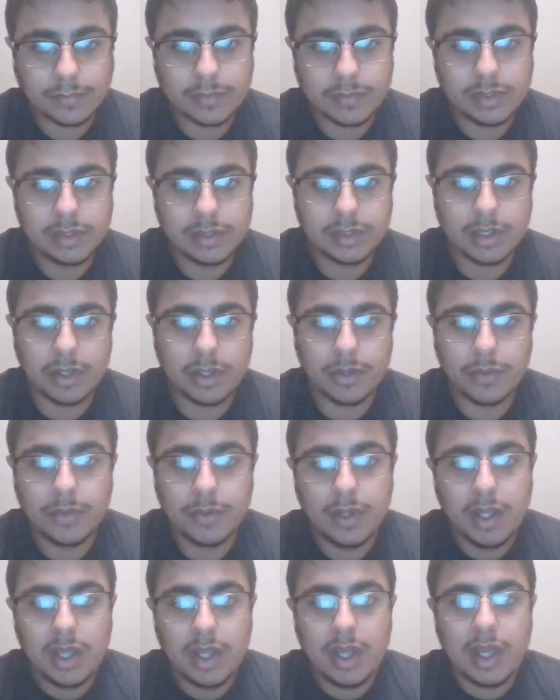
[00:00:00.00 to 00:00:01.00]

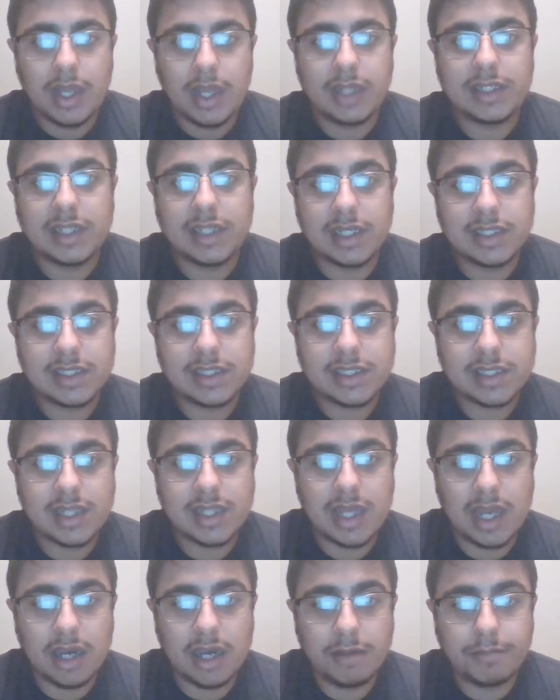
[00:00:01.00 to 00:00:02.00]
So it does
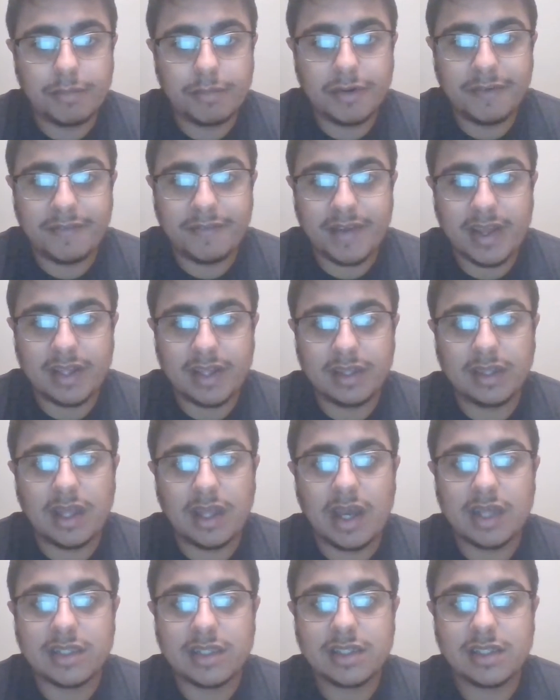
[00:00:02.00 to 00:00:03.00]
help prevent
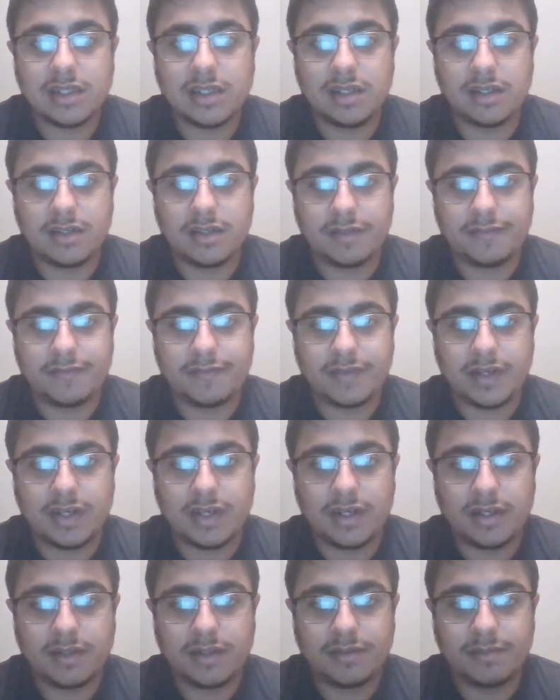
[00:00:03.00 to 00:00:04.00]
loss of
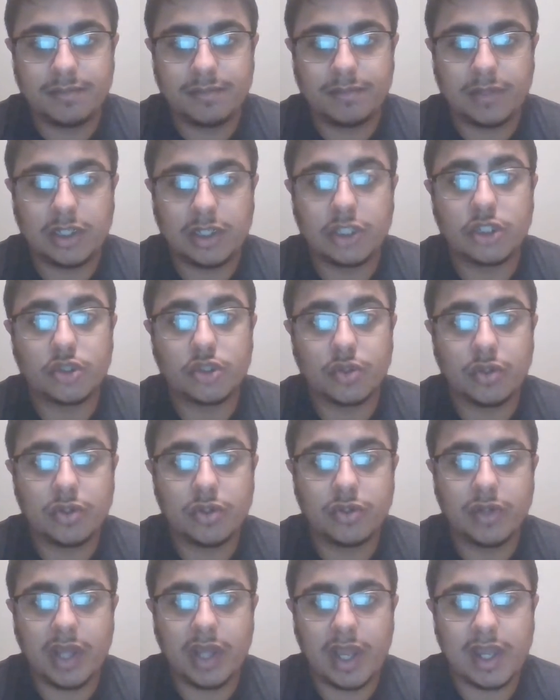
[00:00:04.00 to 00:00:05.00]

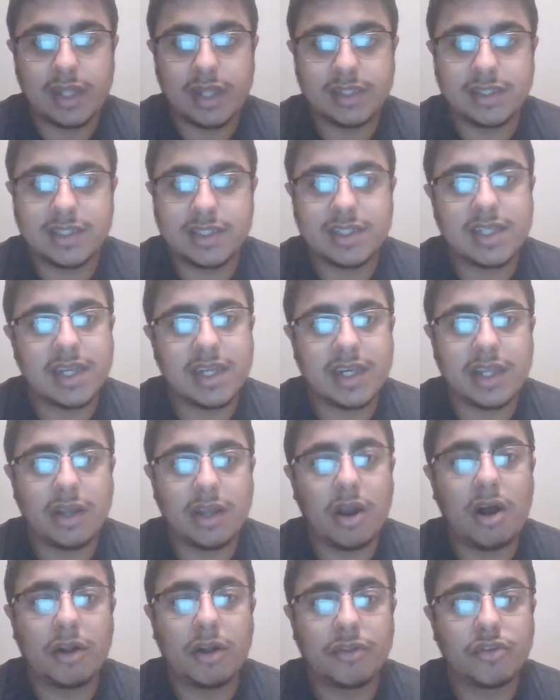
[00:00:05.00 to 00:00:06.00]
control and
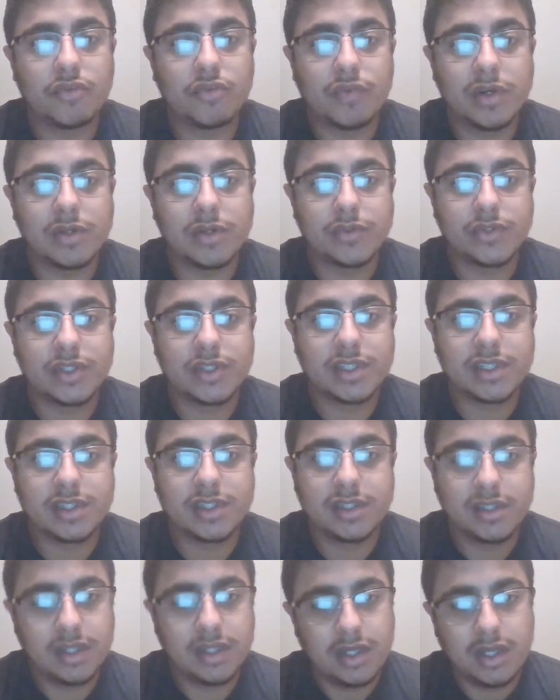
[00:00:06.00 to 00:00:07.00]
skidding on the
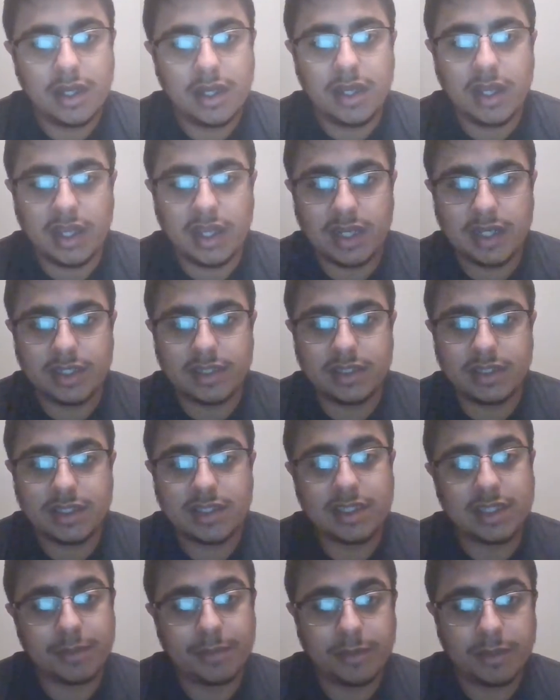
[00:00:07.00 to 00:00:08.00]
roads. And
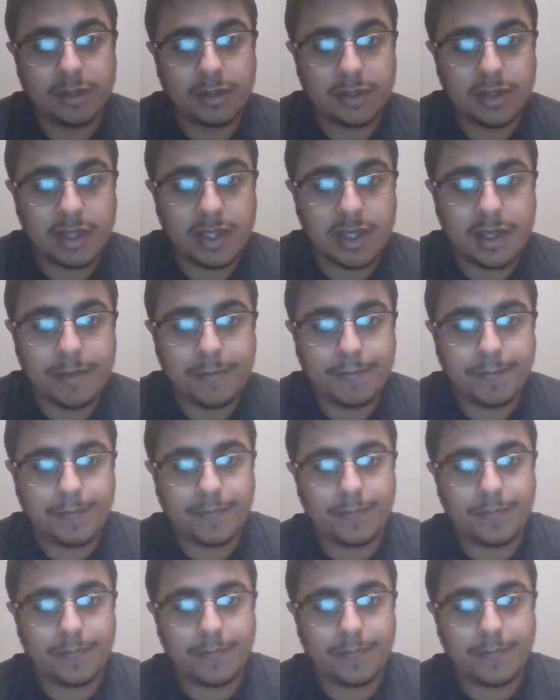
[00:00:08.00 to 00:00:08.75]
similarly,